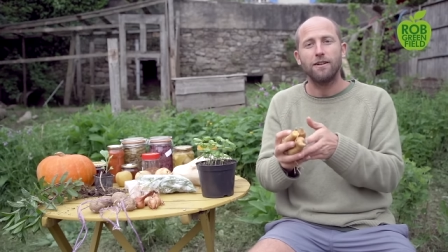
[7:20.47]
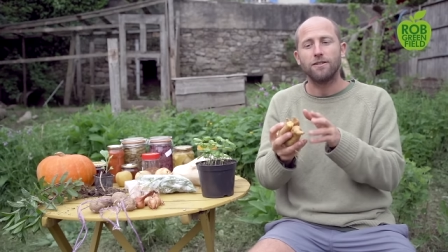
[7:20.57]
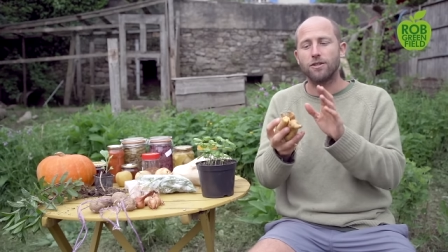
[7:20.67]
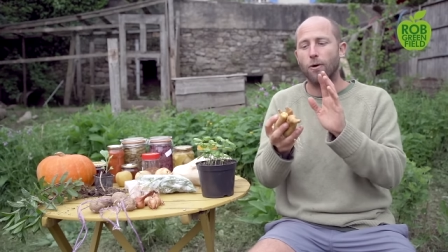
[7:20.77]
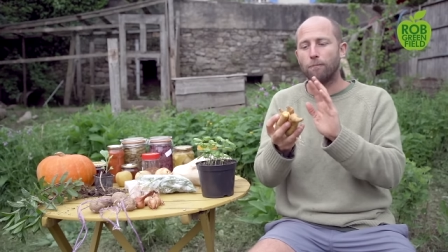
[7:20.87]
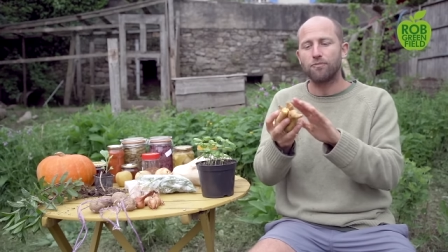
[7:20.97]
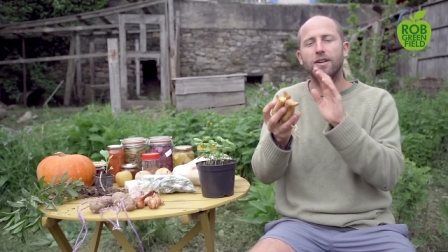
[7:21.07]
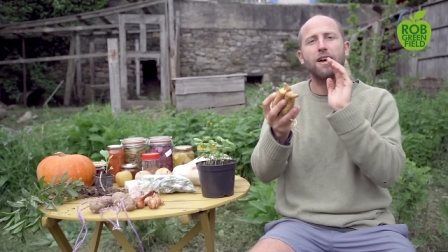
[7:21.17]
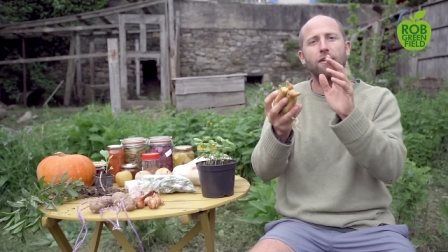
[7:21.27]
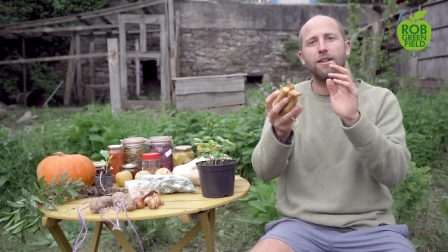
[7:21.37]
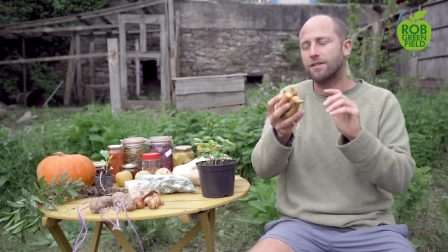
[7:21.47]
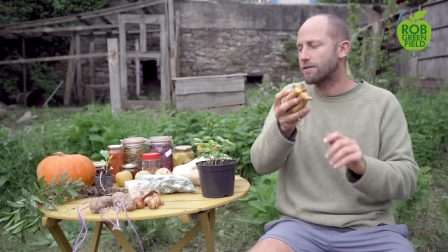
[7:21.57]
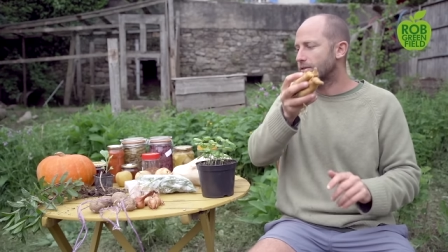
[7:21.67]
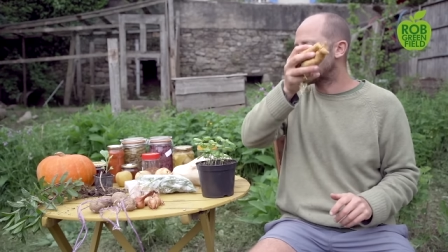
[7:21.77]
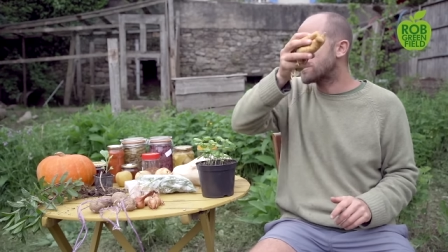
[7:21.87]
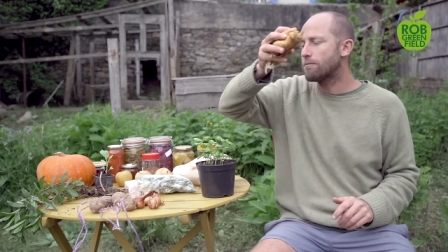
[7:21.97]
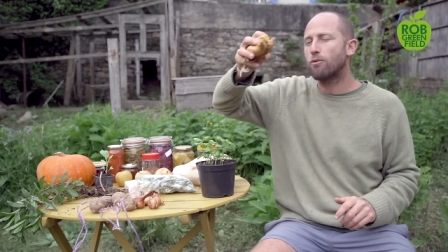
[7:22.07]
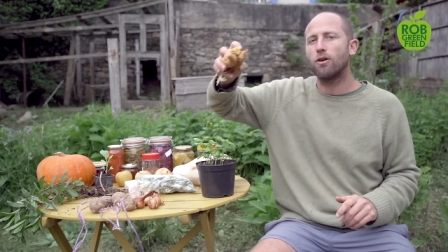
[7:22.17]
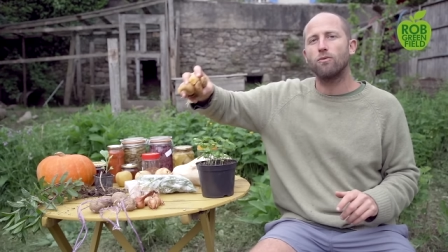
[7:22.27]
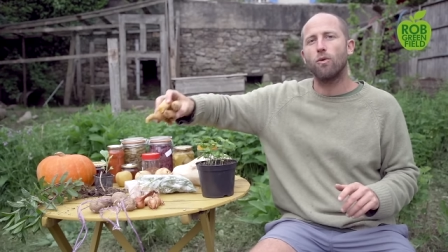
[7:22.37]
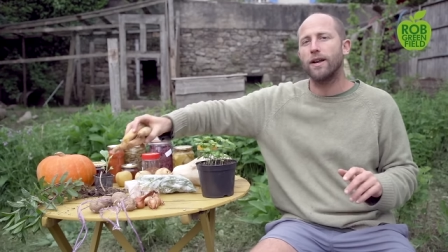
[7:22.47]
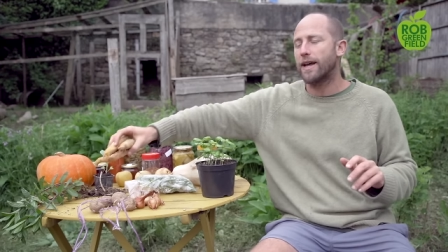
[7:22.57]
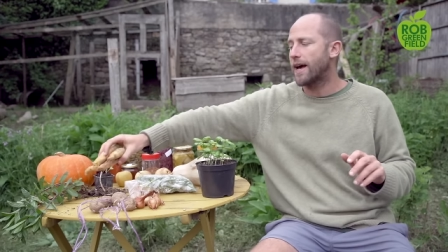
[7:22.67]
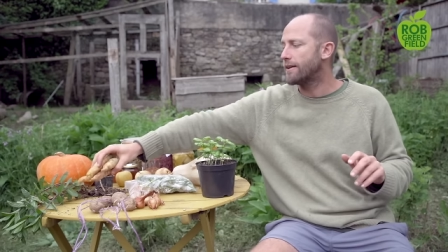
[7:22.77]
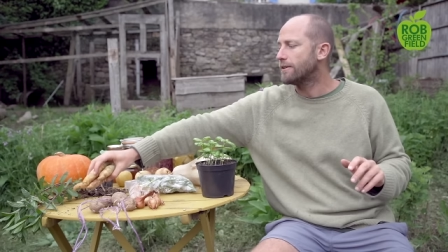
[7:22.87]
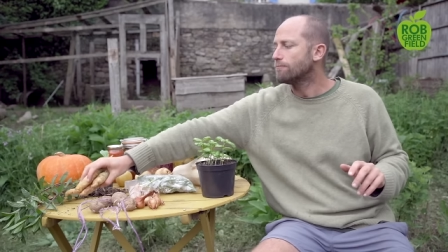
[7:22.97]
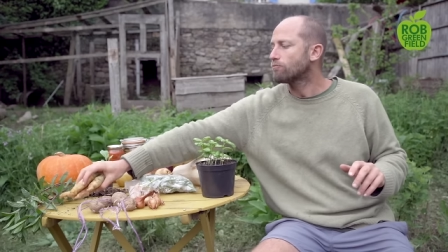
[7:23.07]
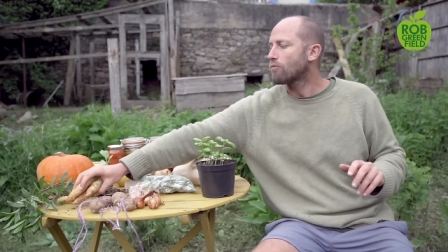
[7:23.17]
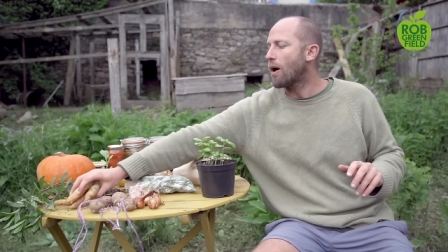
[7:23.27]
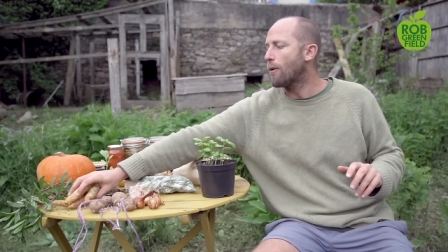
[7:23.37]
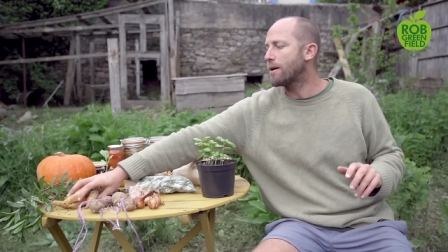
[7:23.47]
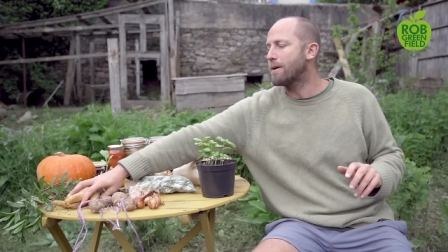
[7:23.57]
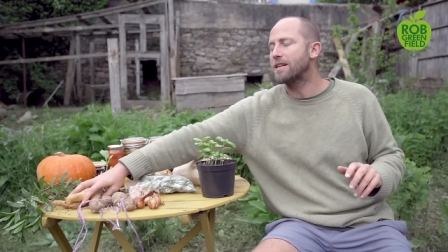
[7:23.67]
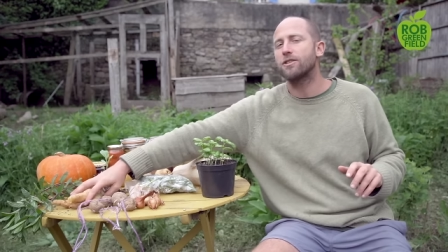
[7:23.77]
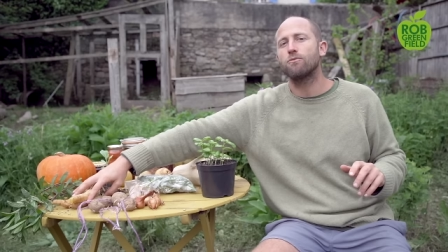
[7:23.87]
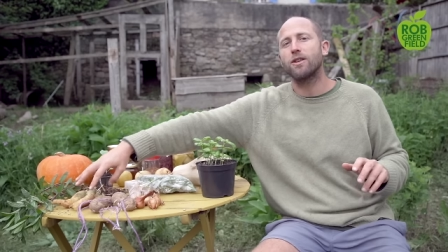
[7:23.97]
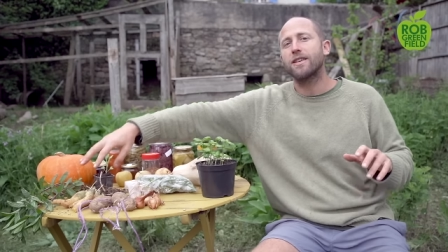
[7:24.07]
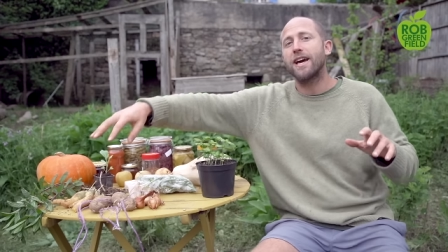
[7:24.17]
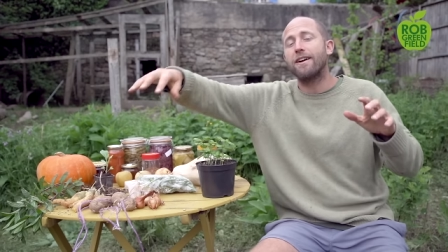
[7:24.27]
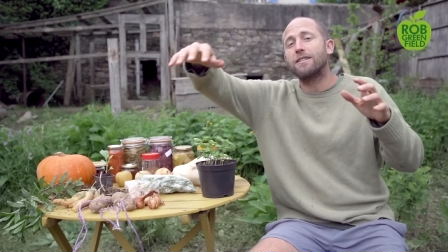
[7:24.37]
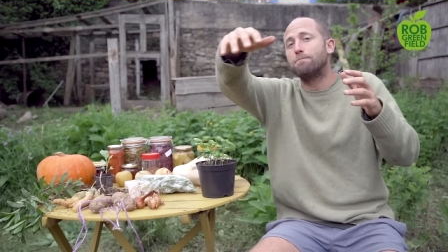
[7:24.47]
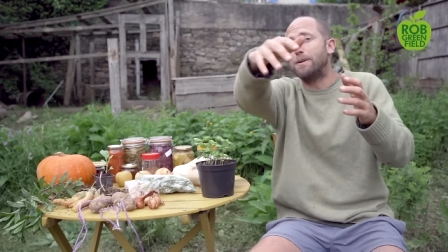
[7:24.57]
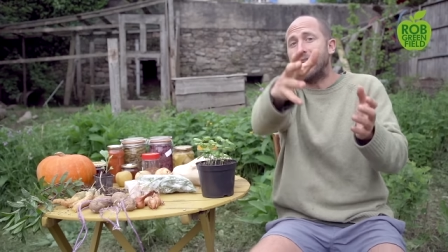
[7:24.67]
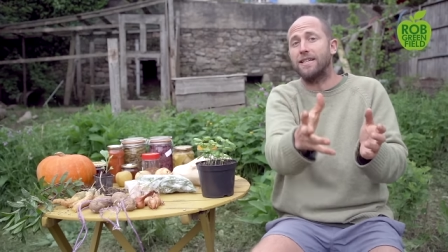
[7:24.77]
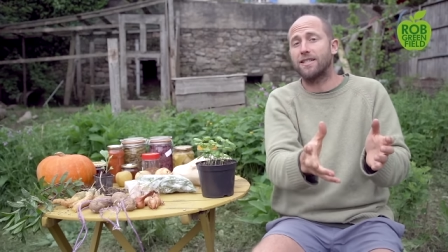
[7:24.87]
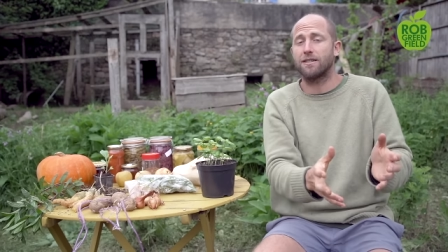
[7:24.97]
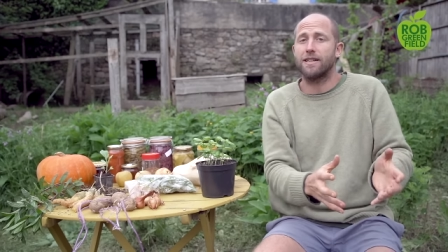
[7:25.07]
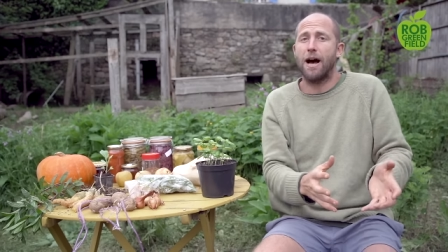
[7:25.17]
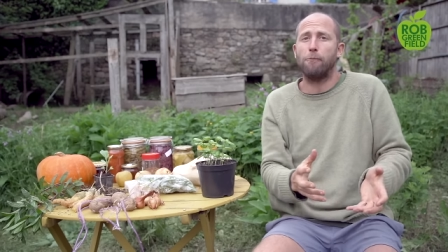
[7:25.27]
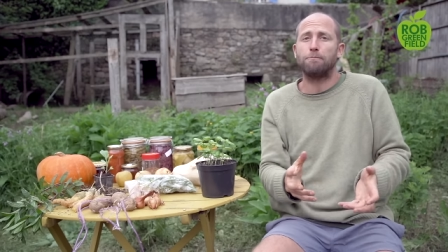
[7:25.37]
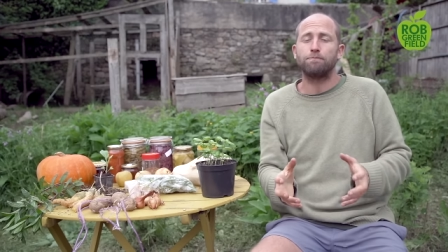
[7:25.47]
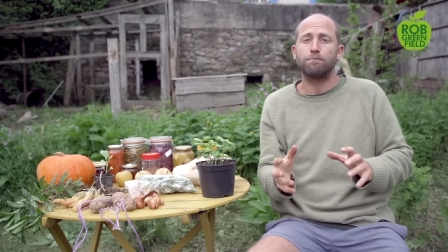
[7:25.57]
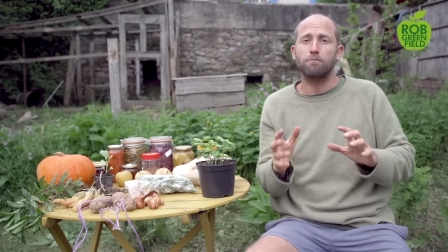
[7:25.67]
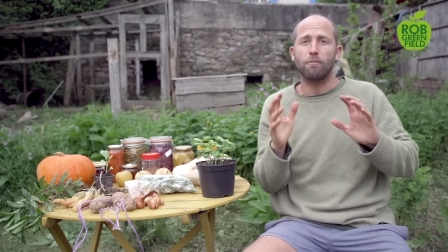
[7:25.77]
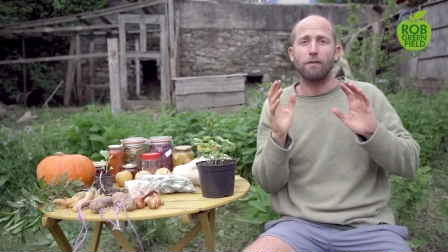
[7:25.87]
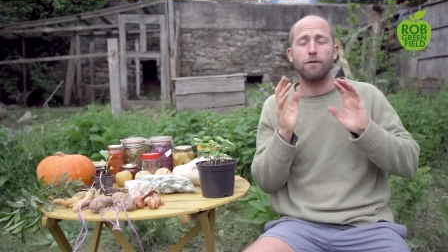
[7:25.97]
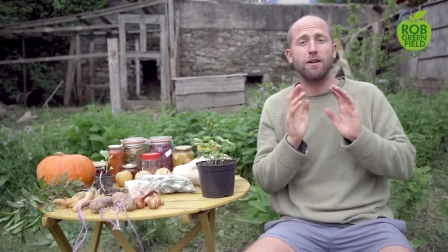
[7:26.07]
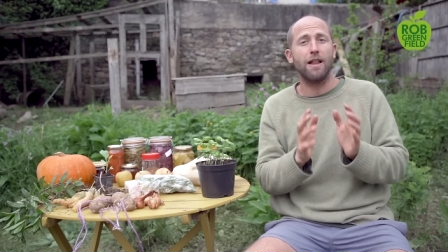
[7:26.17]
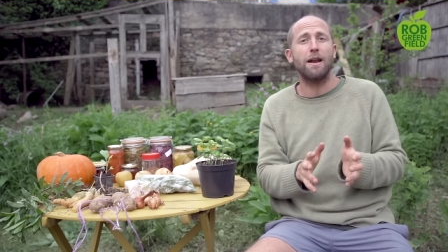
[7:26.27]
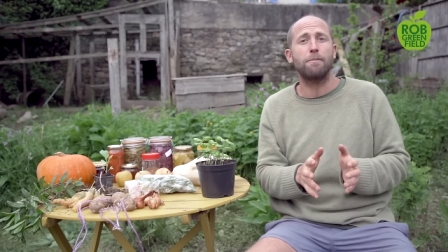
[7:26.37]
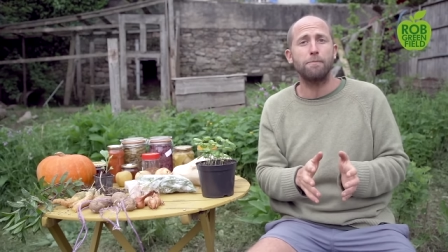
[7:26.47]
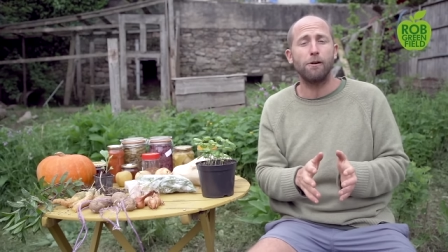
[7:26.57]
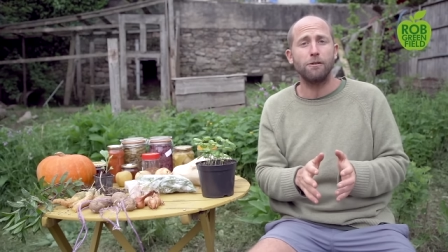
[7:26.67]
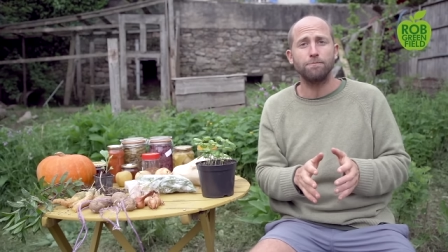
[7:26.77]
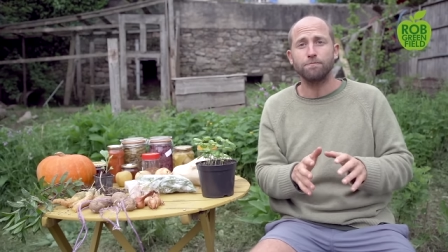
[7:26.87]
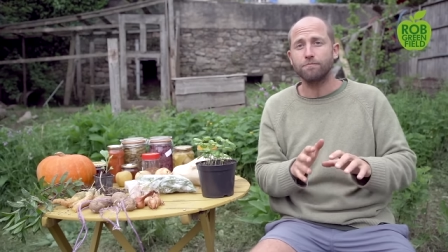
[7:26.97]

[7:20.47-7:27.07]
So, carrots, that's an important one. And I want to mention with carrots, beets. Now, for a lot of people,